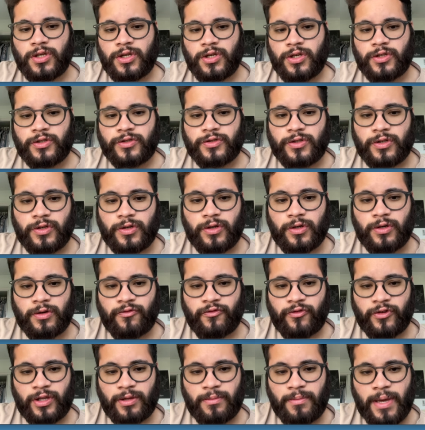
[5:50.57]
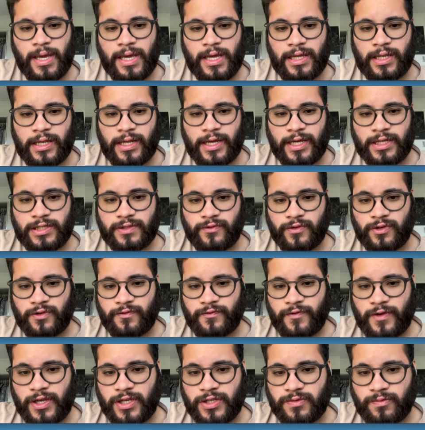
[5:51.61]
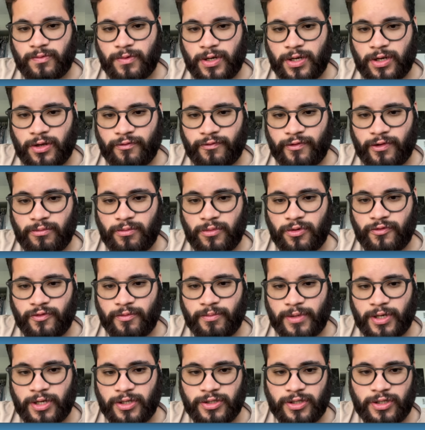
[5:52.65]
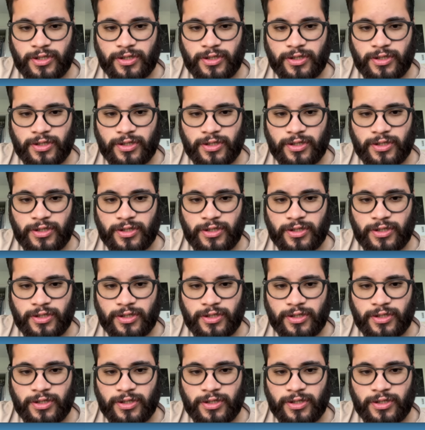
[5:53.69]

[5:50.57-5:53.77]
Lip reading: So for the main class, for the phase 1 of the Movie Manager